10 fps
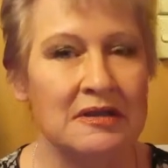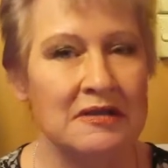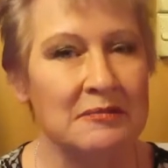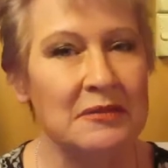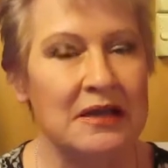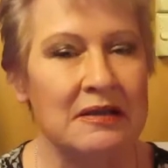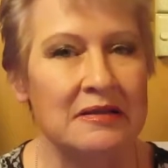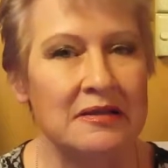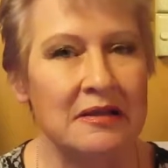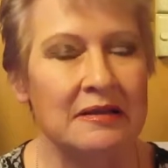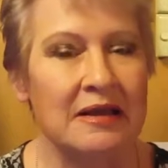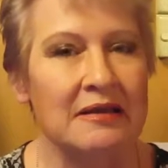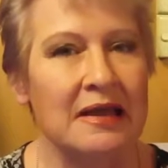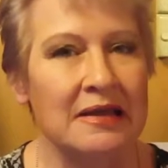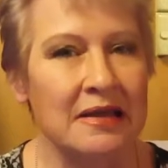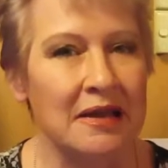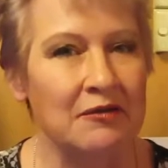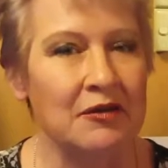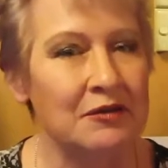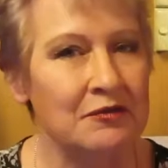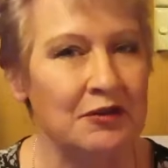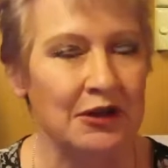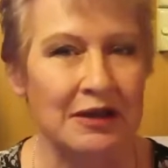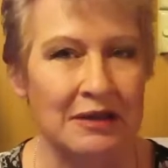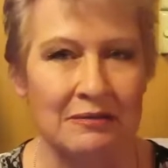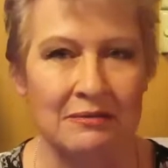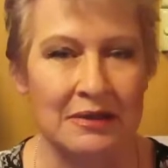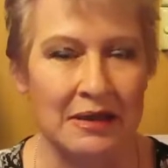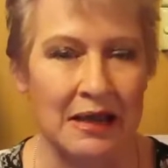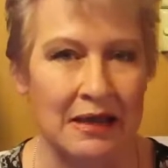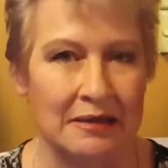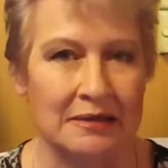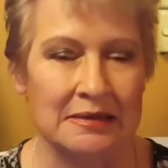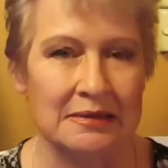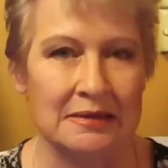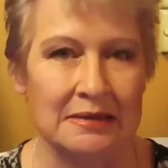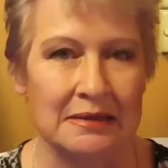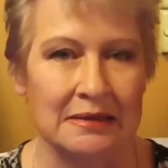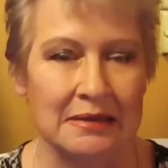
This means that they never fully relax,